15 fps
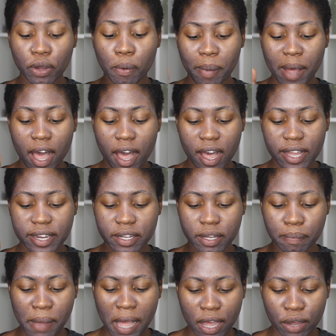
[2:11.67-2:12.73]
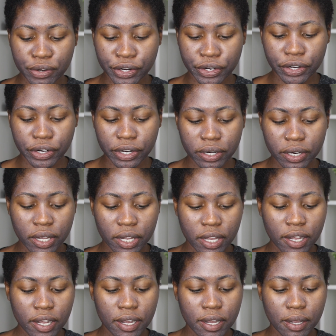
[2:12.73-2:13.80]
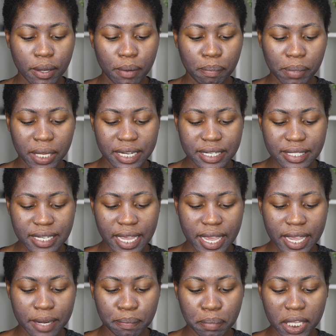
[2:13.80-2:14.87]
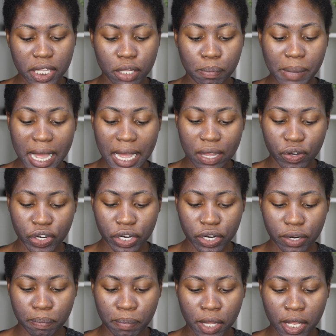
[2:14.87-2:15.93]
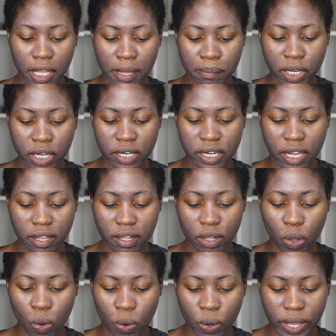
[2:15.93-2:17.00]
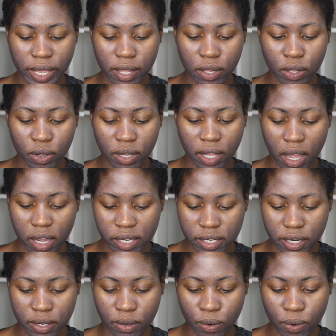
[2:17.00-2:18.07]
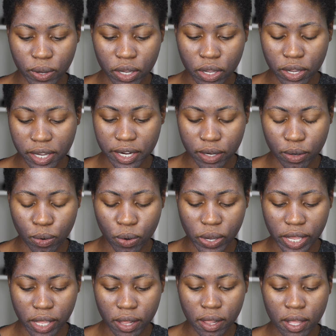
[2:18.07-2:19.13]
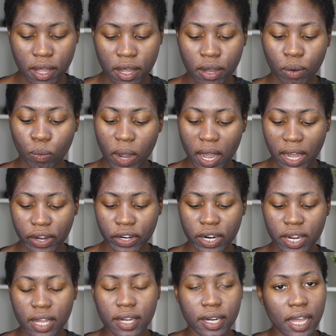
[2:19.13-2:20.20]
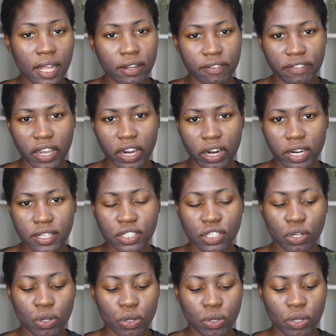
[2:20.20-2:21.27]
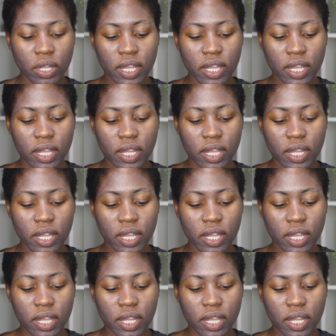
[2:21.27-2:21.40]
pod powder, plantain peel powder, palm kernel oil, coconut oil, water, and aloe vera. So